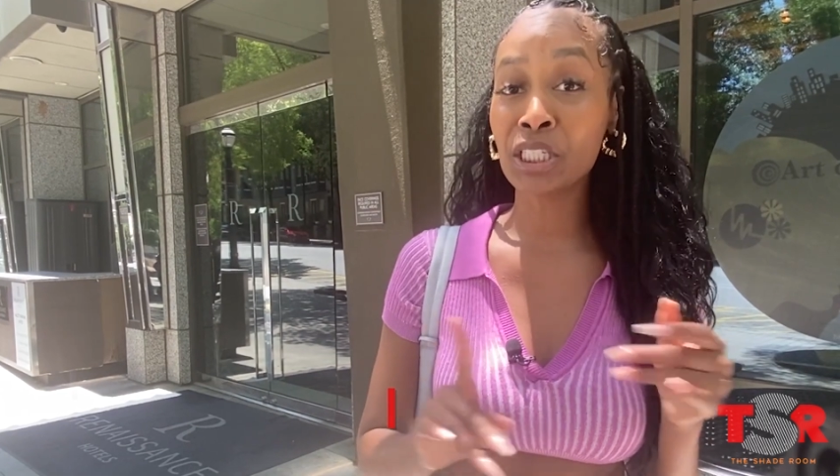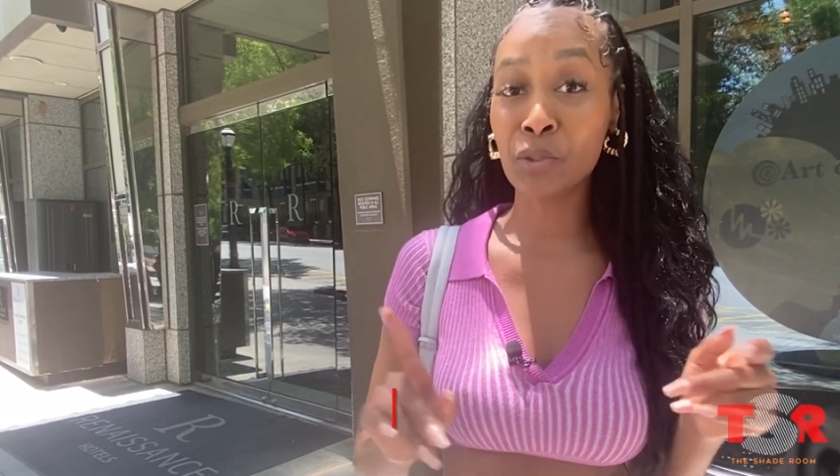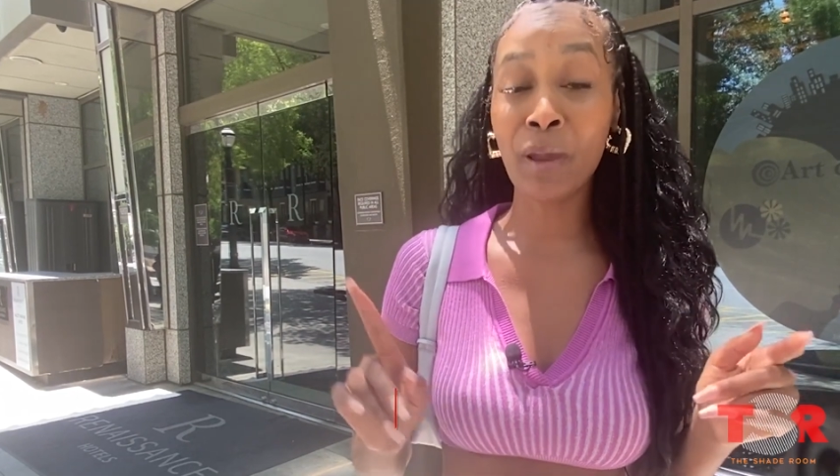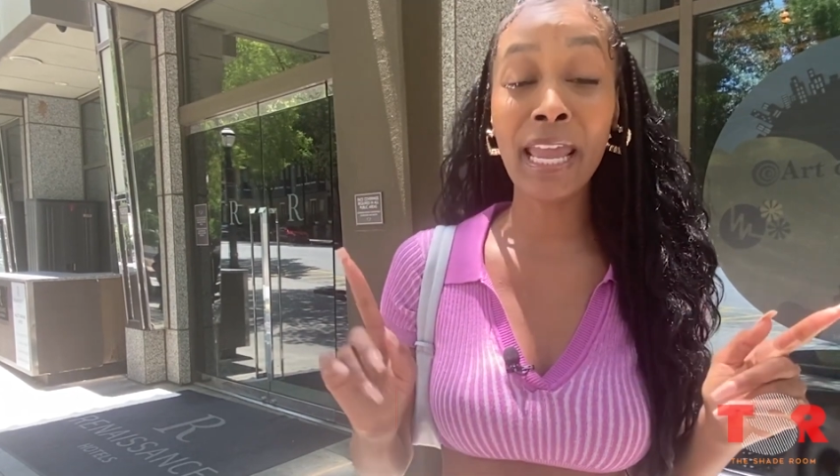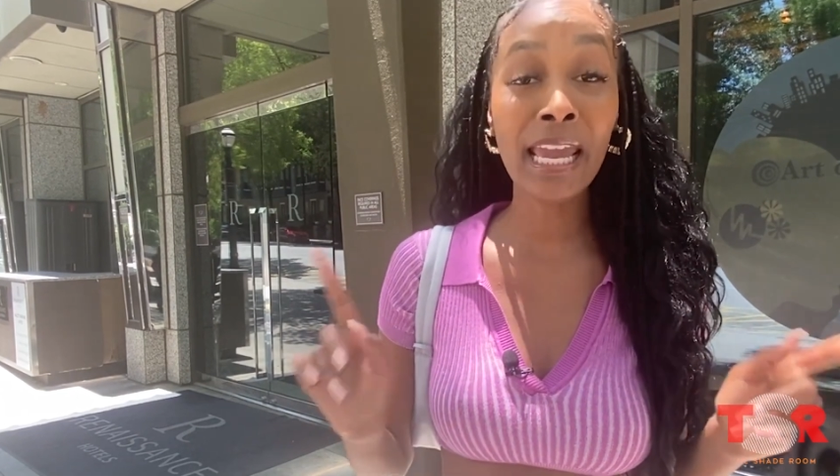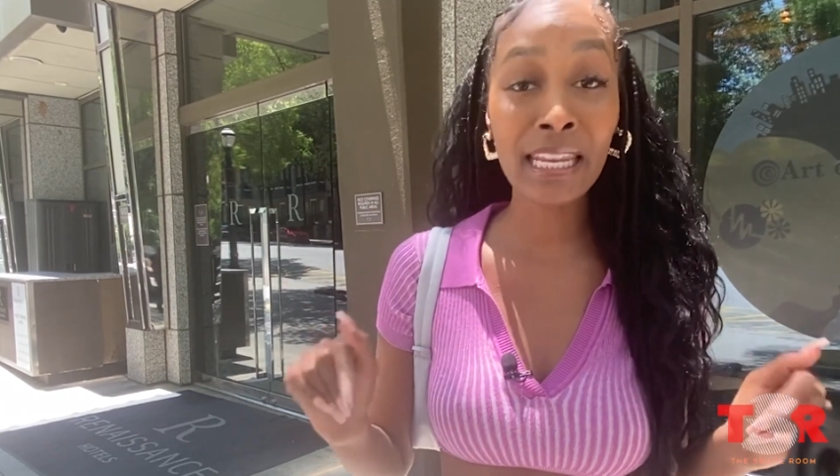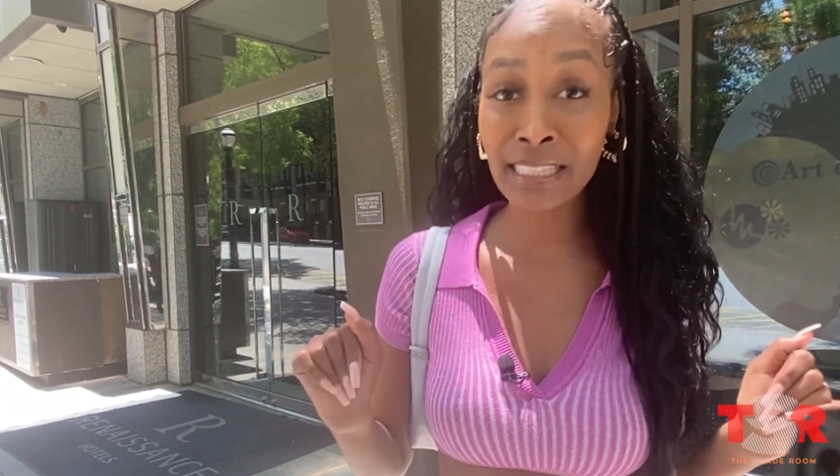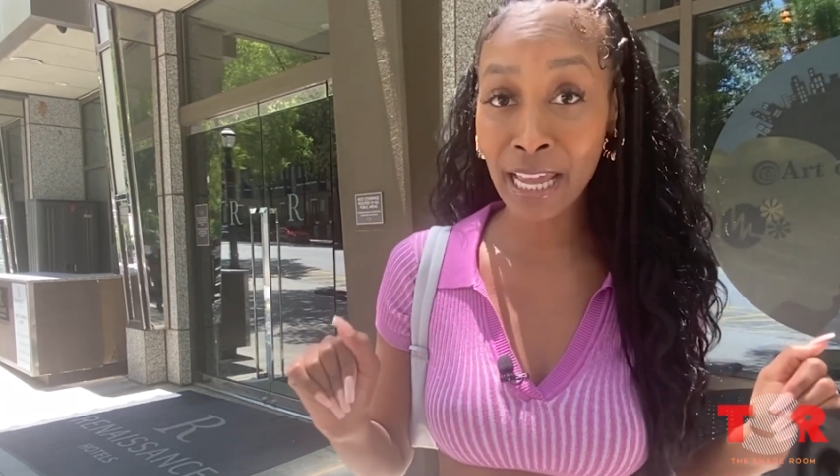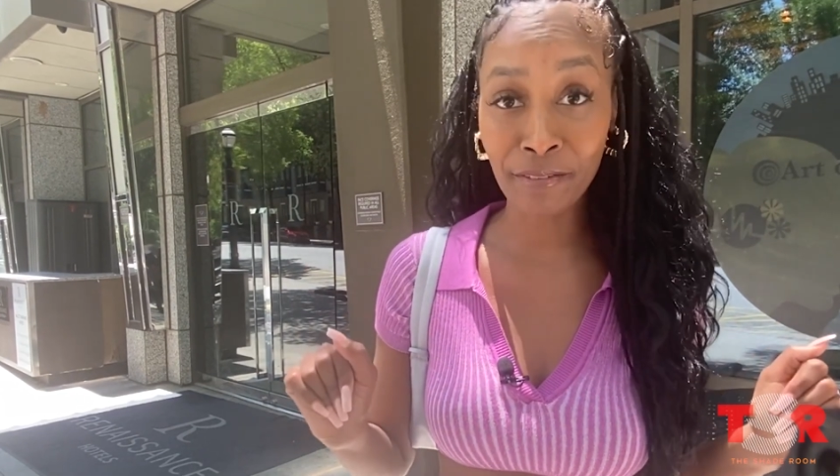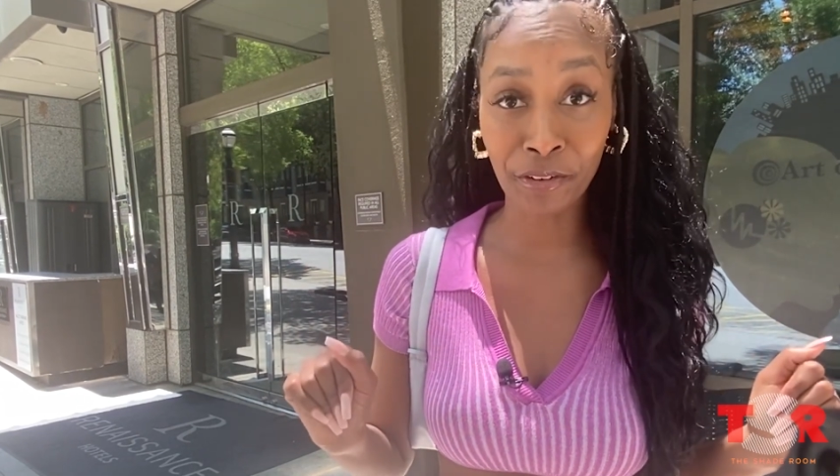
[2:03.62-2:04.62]
to do
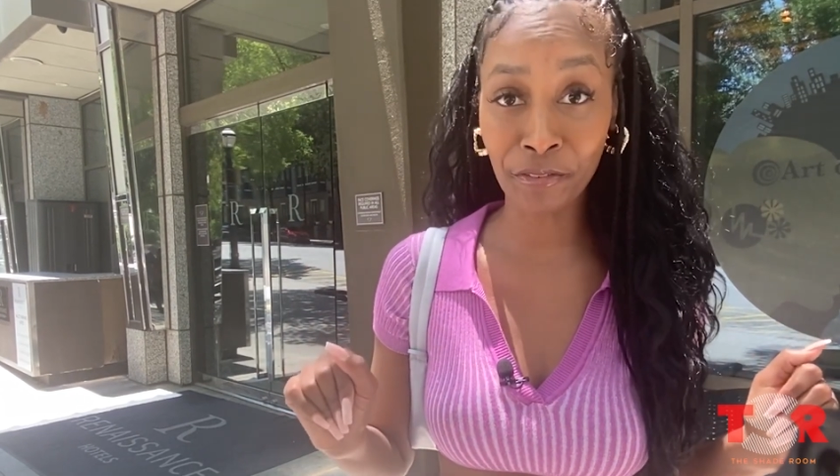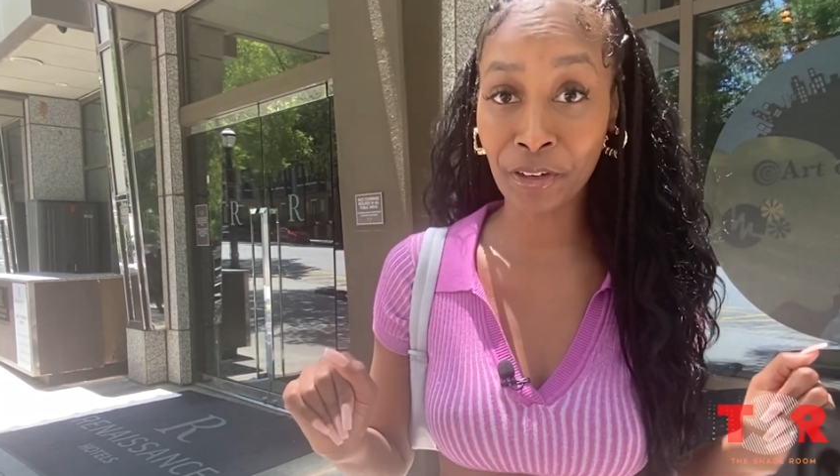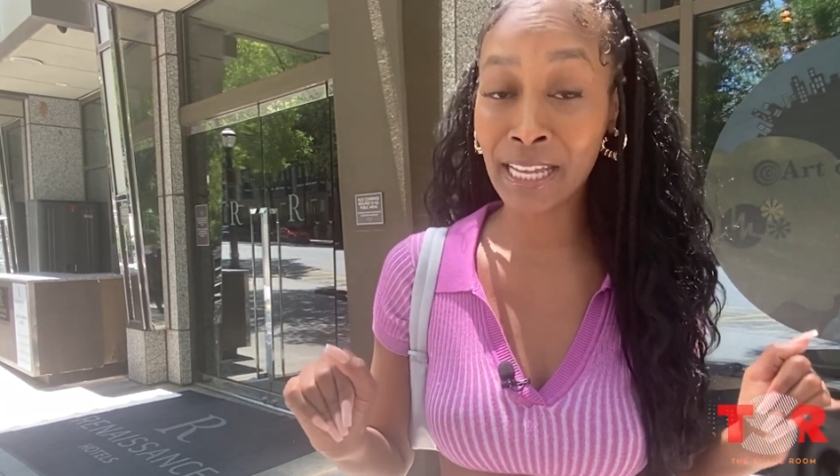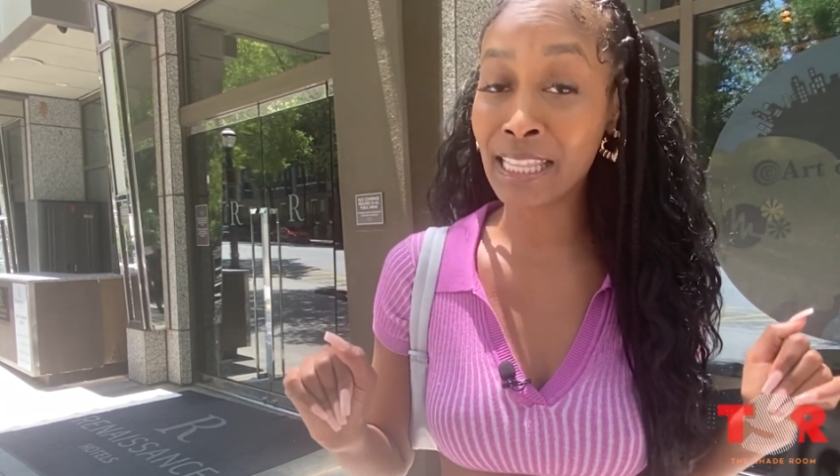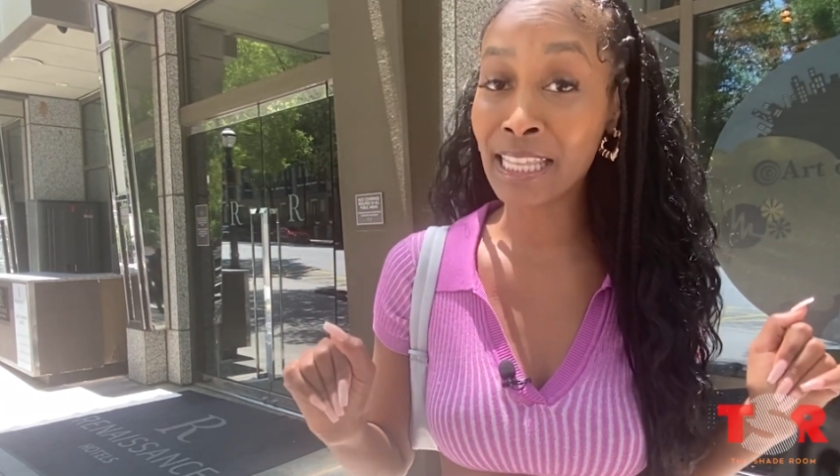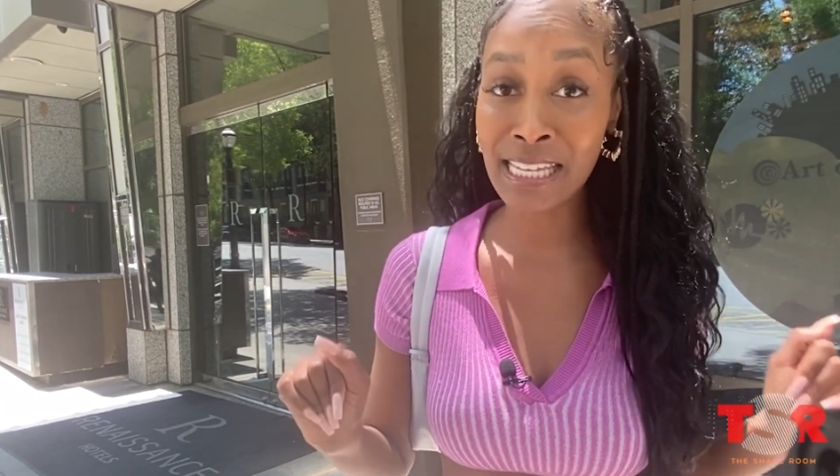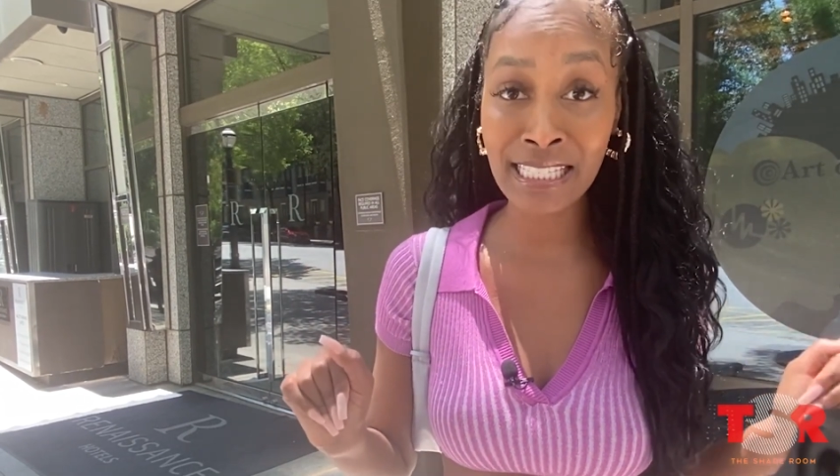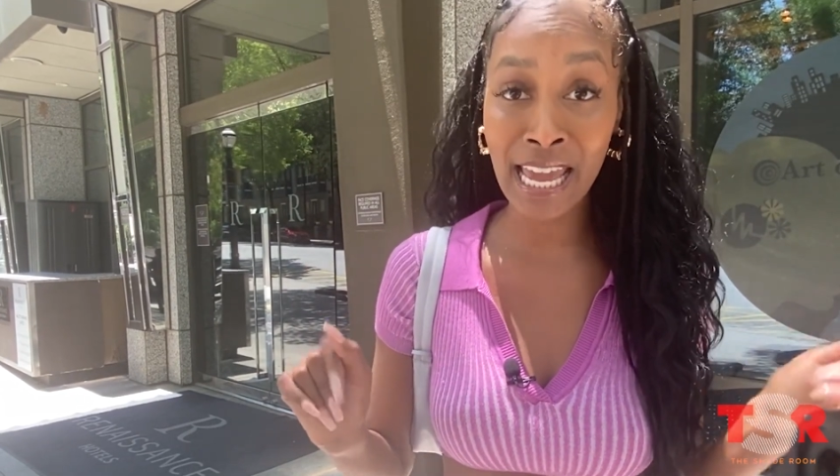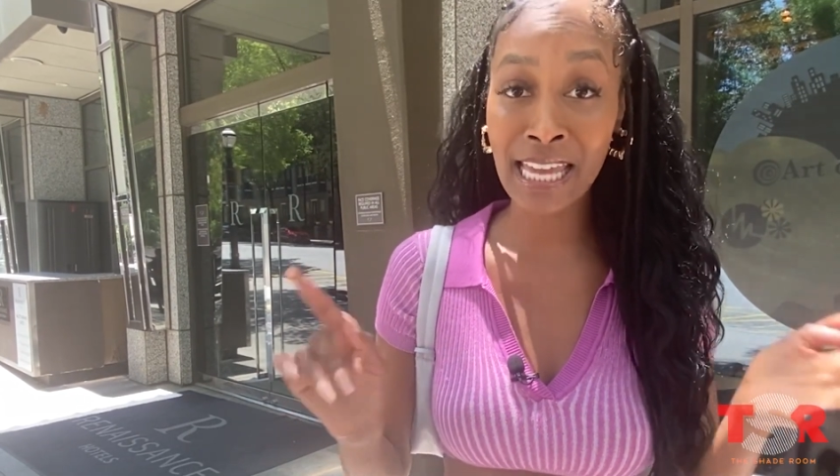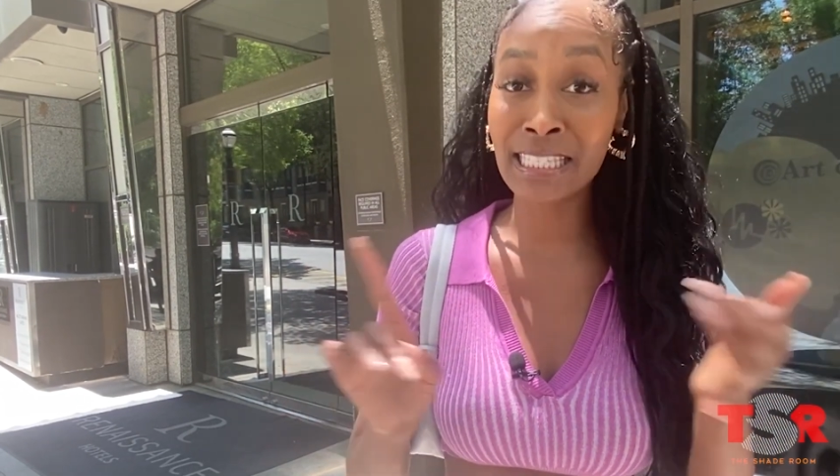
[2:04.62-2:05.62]
anything for free these
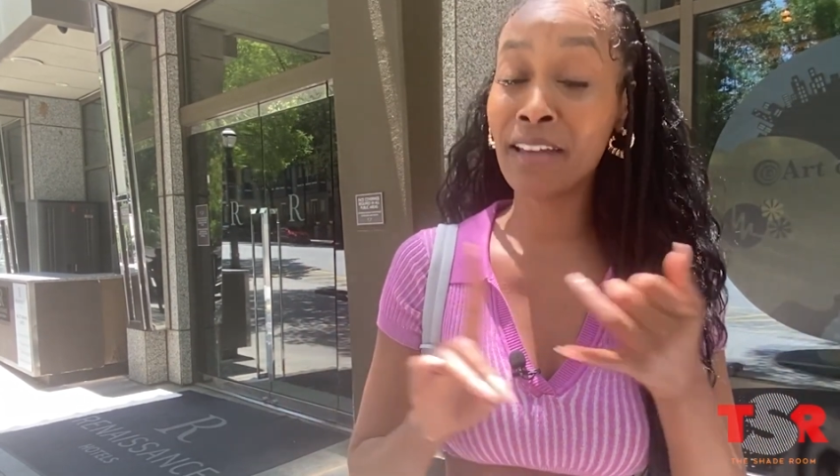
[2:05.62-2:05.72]
days.